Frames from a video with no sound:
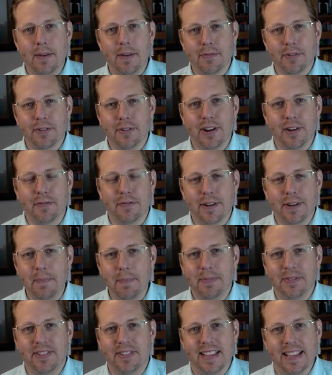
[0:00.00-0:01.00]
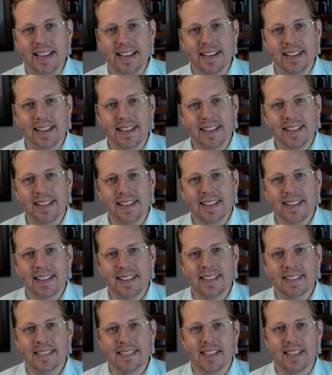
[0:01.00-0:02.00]
for Jeffrey Epstein.
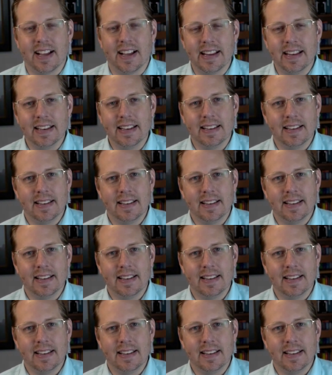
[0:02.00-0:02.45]
Stein?